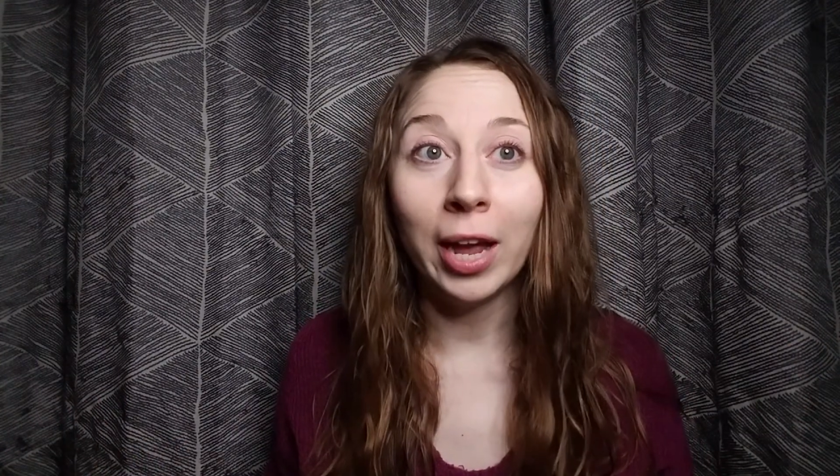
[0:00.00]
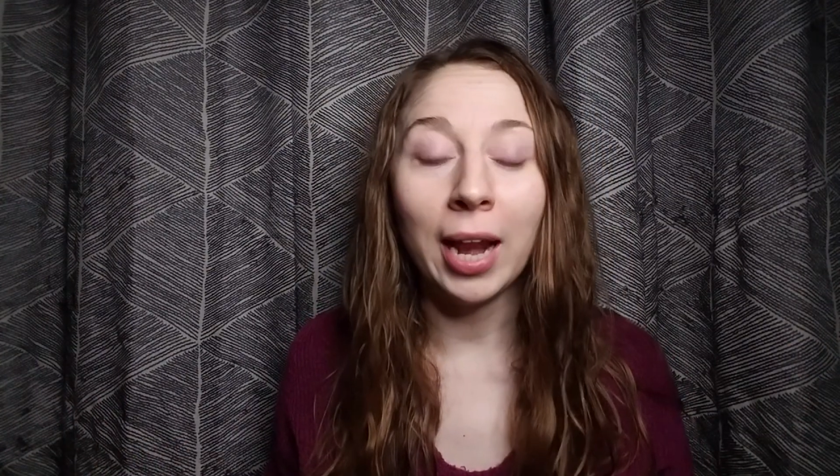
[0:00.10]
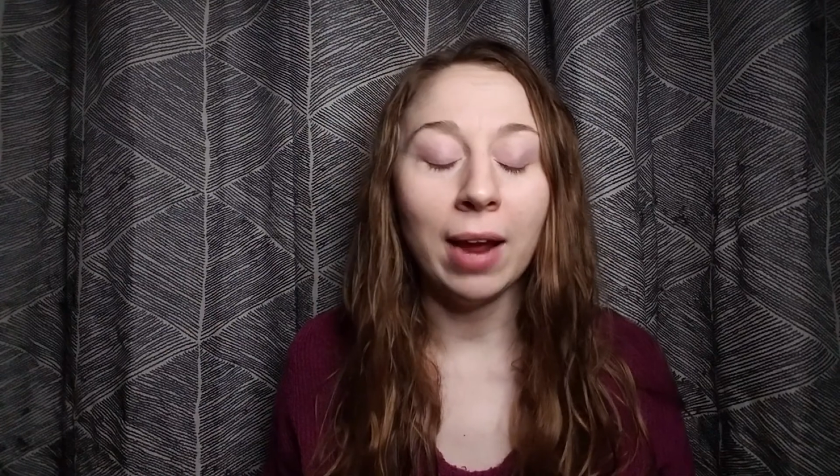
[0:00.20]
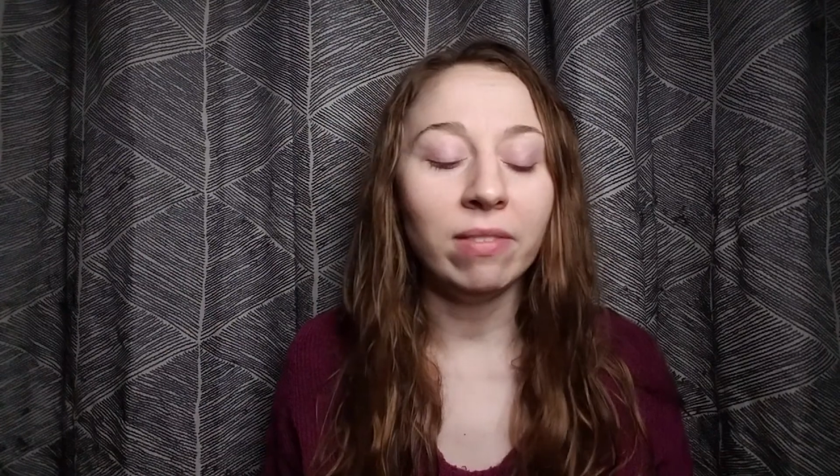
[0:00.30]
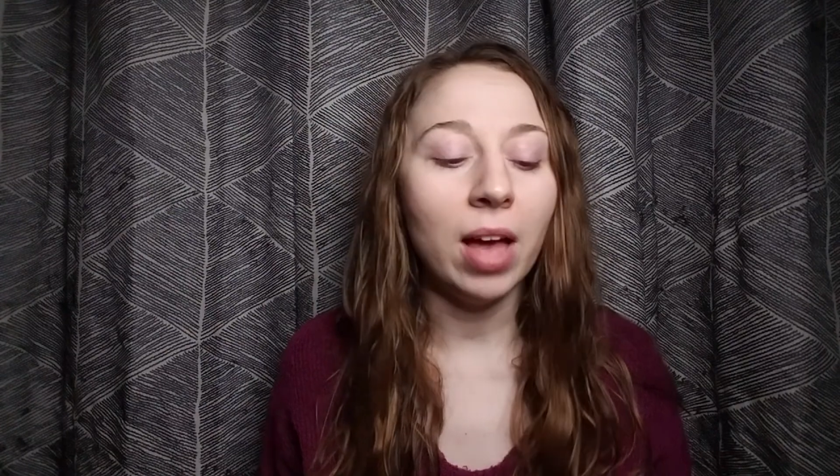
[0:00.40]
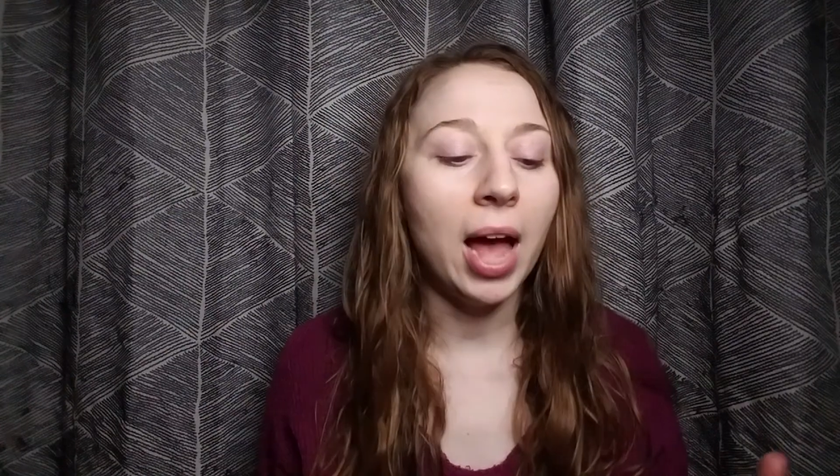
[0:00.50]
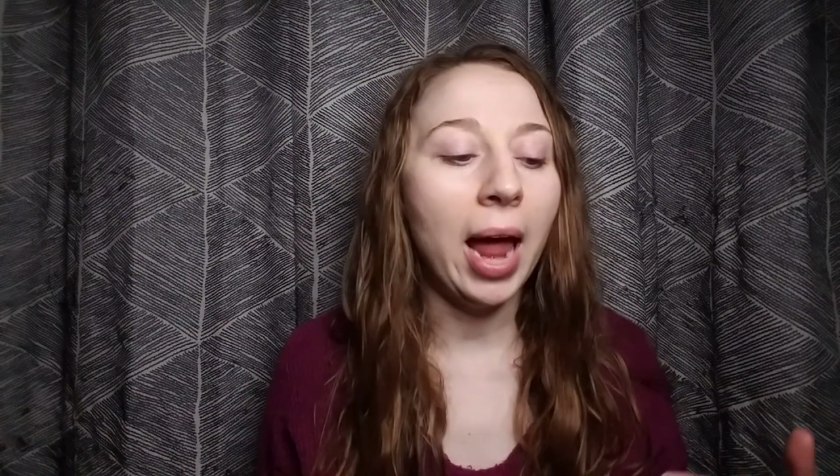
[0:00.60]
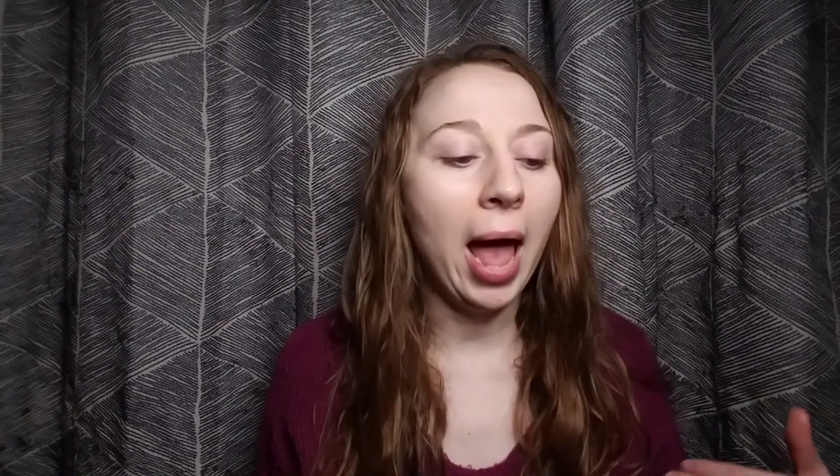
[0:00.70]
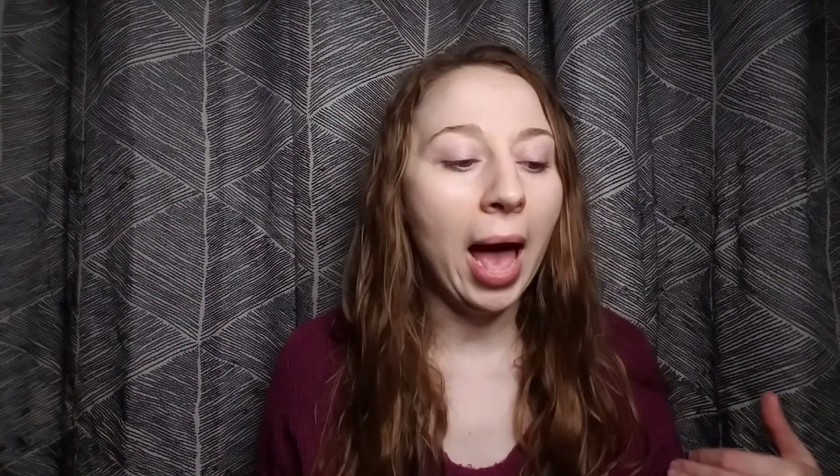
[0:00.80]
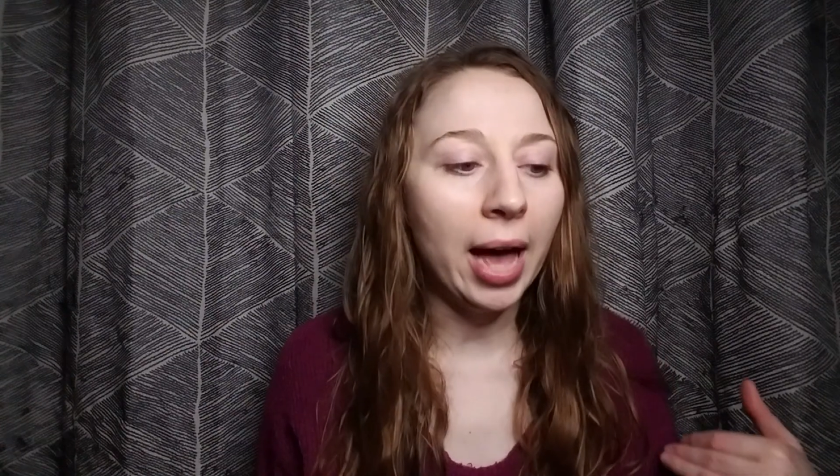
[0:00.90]
And I
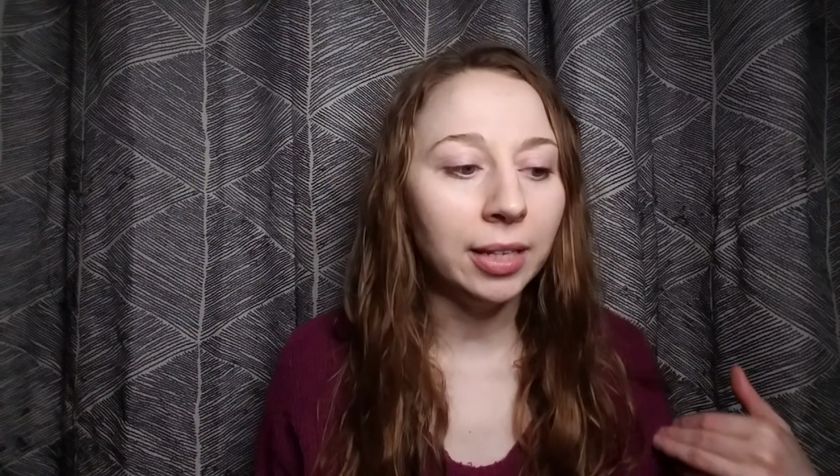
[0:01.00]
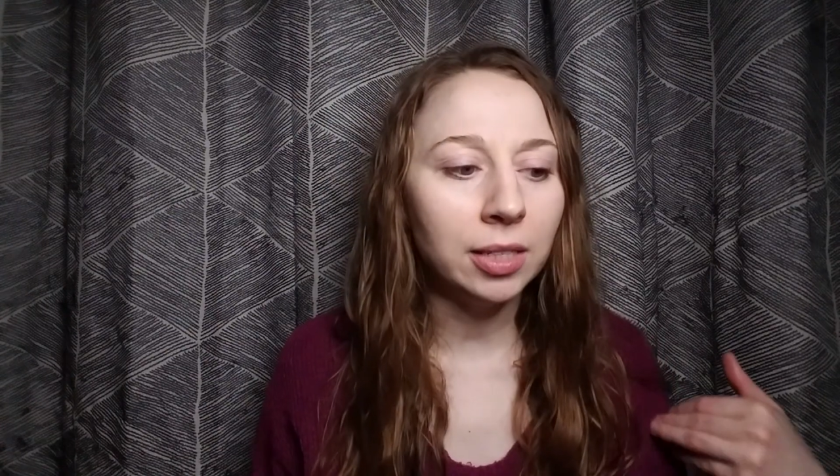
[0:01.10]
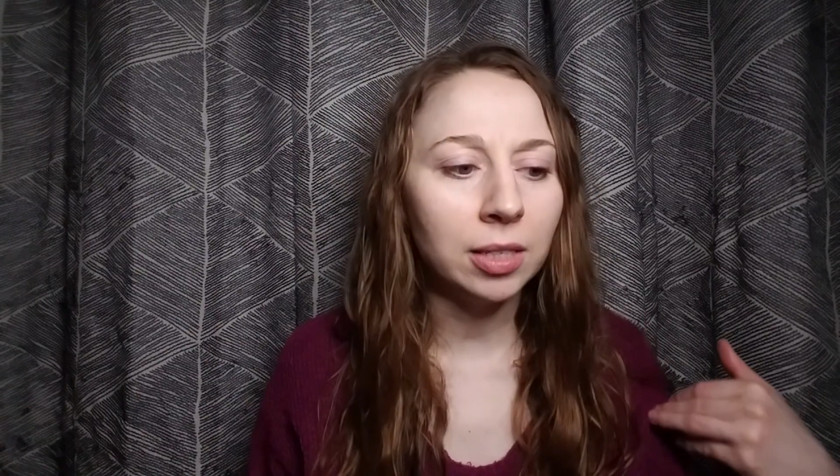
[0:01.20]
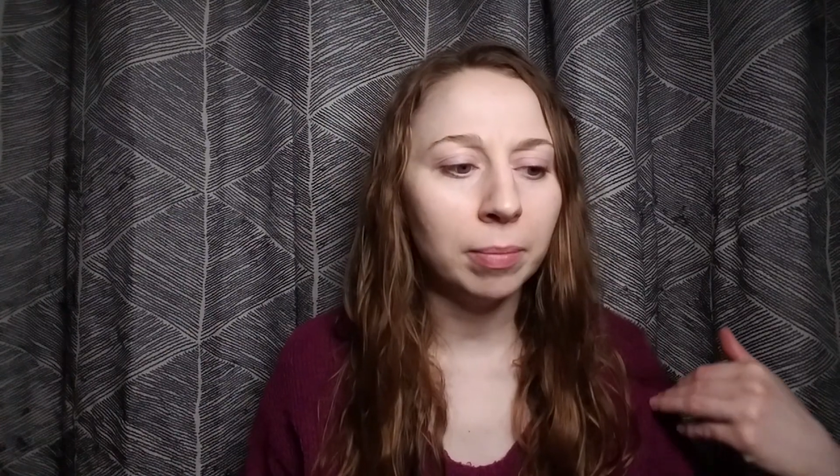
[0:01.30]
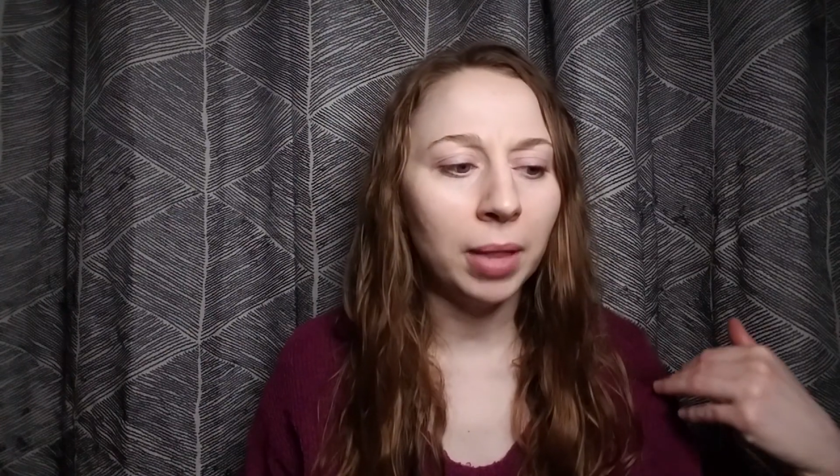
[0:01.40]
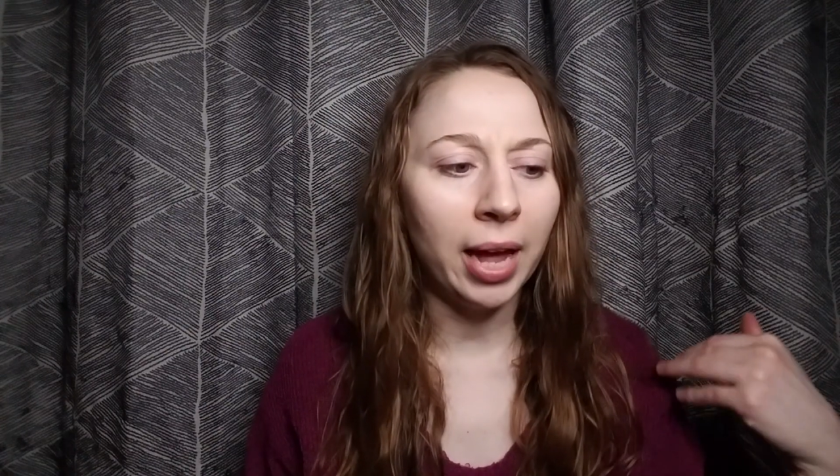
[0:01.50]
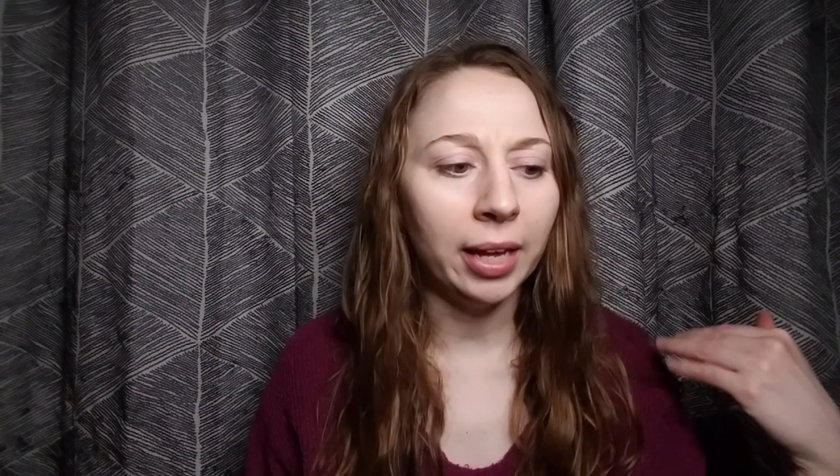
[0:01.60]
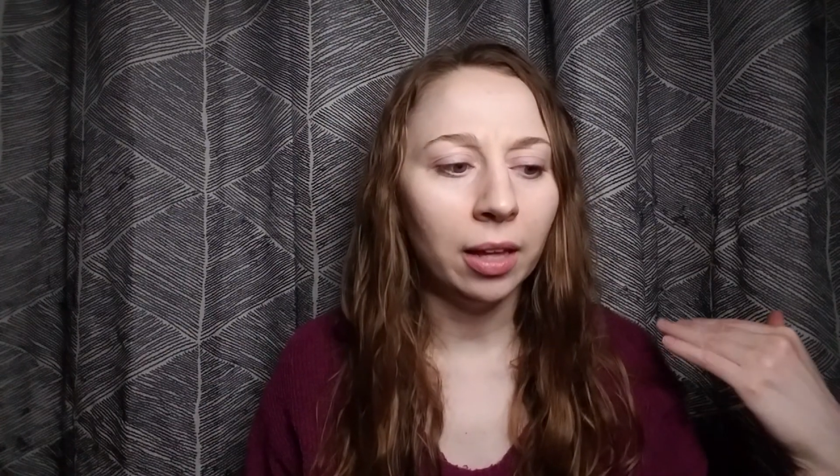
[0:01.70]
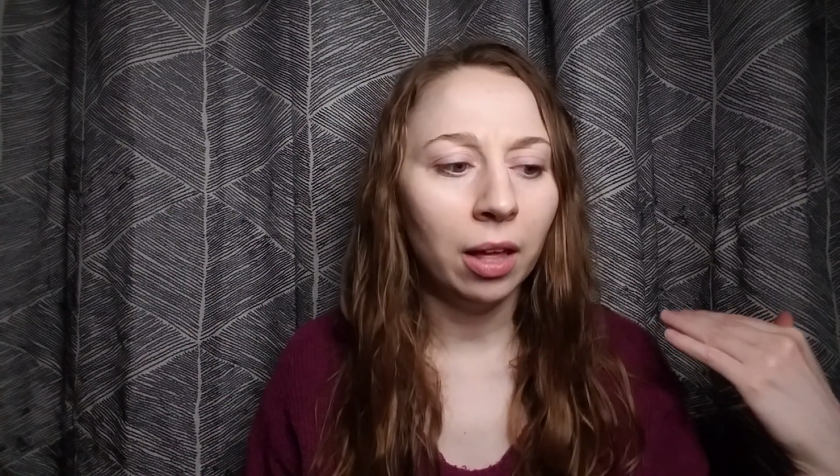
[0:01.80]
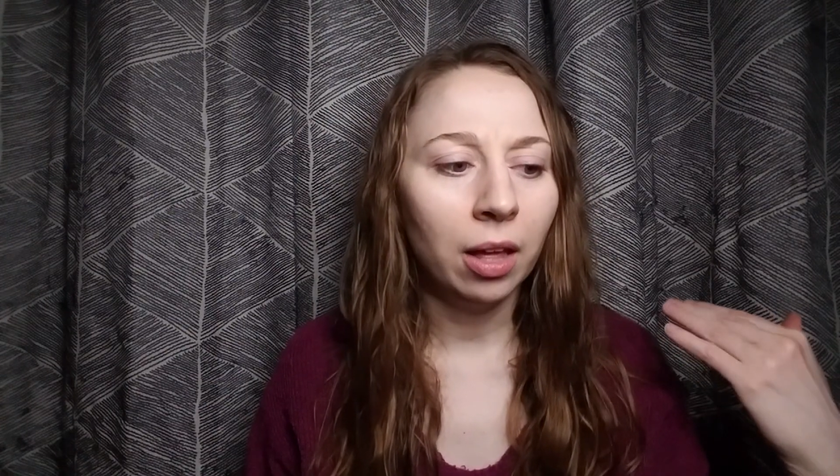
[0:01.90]
had some like